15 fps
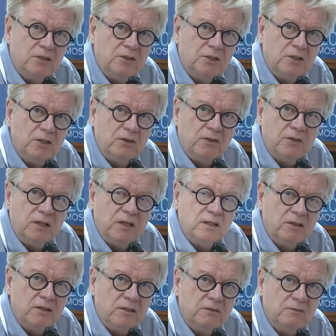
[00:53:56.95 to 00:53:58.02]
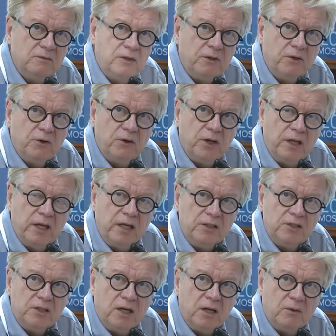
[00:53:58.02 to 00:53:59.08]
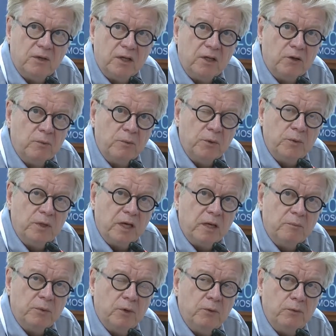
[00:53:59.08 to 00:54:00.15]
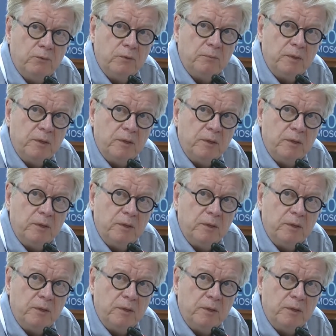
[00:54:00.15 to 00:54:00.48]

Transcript: Children at very early age now can communicate both with